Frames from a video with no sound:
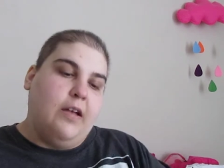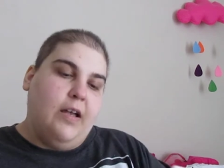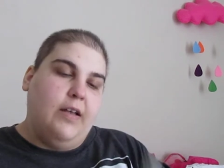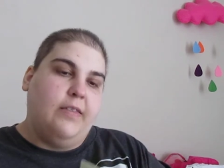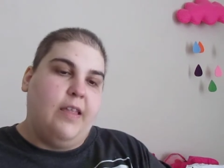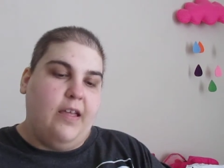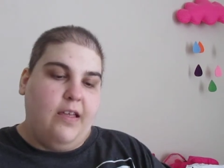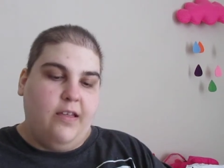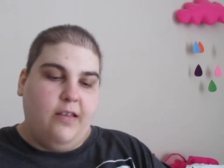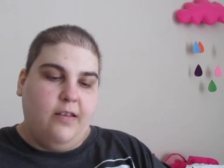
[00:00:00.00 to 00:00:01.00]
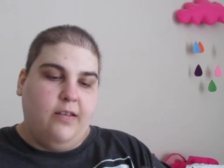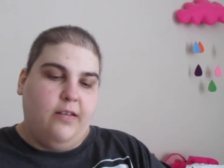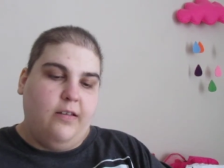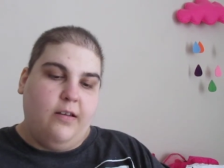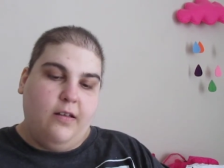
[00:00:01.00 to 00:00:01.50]
And
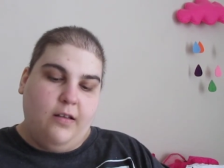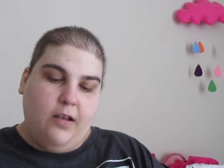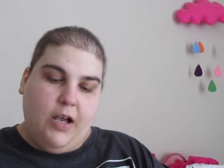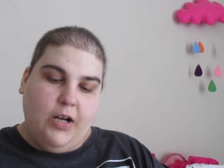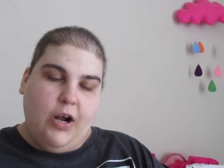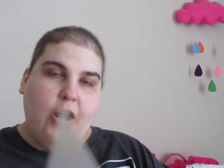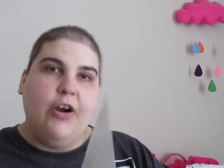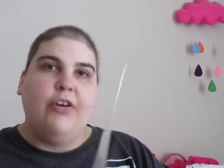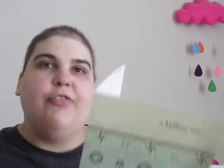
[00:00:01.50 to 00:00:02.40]
then a card